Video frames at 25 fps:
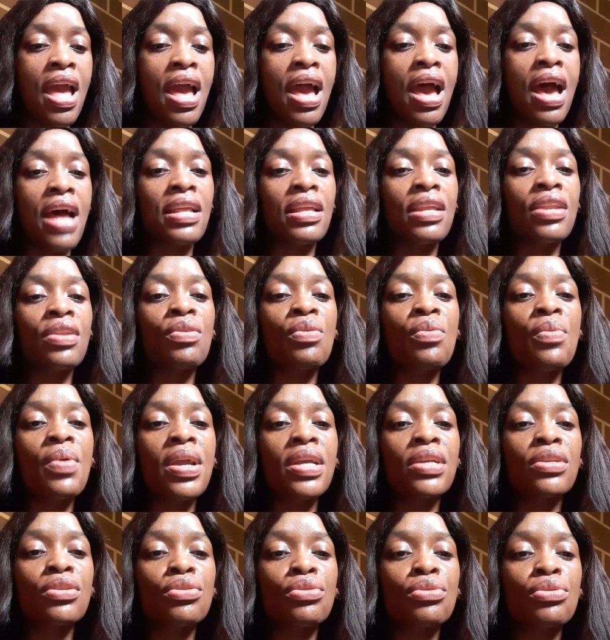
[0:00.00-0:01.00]
Another
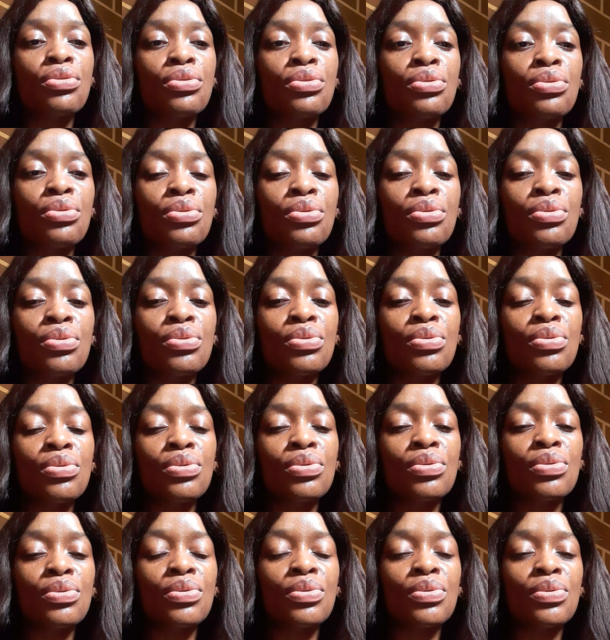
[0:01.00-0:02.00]
way to
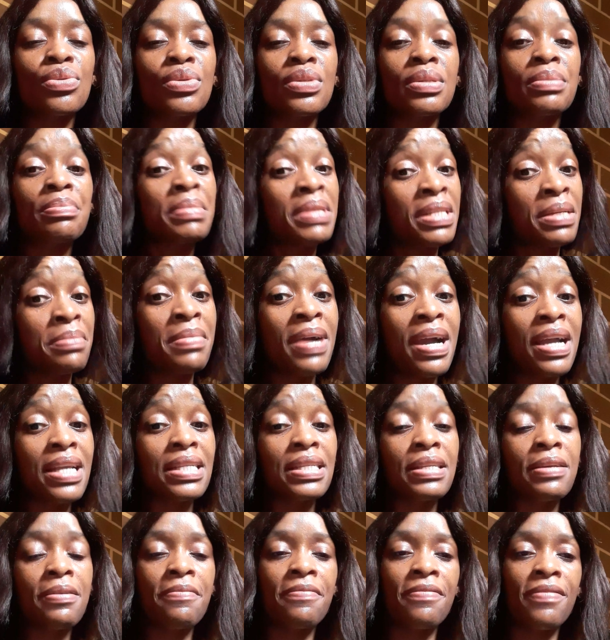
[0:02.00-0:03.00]

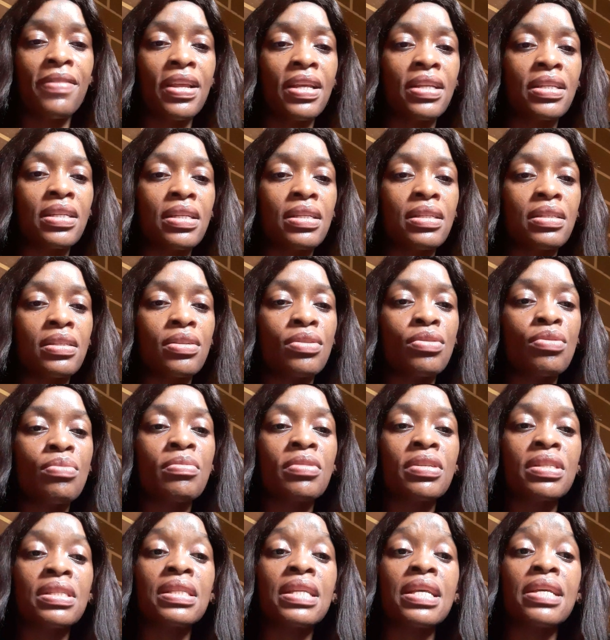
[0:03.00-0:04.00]
minimize conflict is you
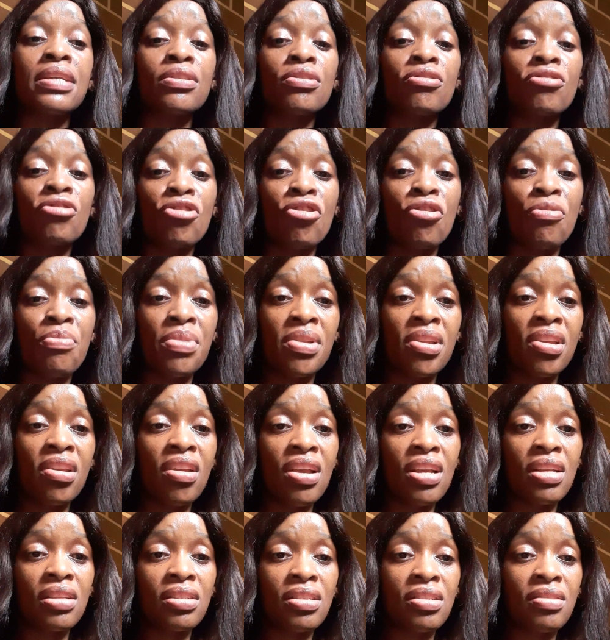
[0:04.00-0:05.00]
must learn to
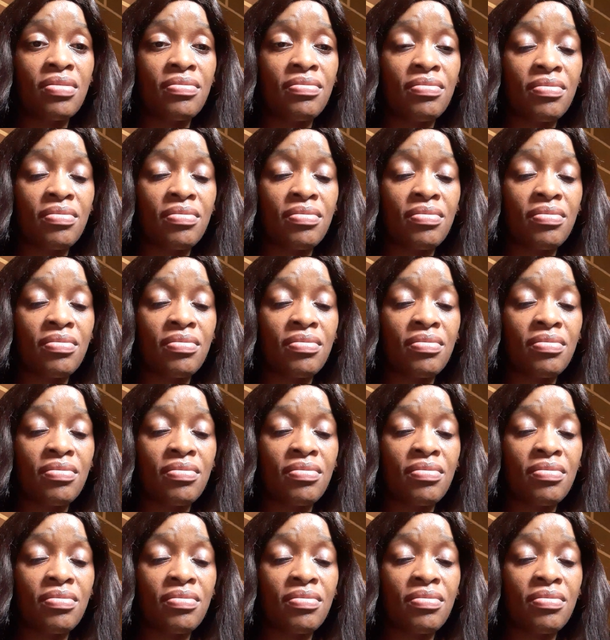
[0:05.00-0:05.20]
communicate.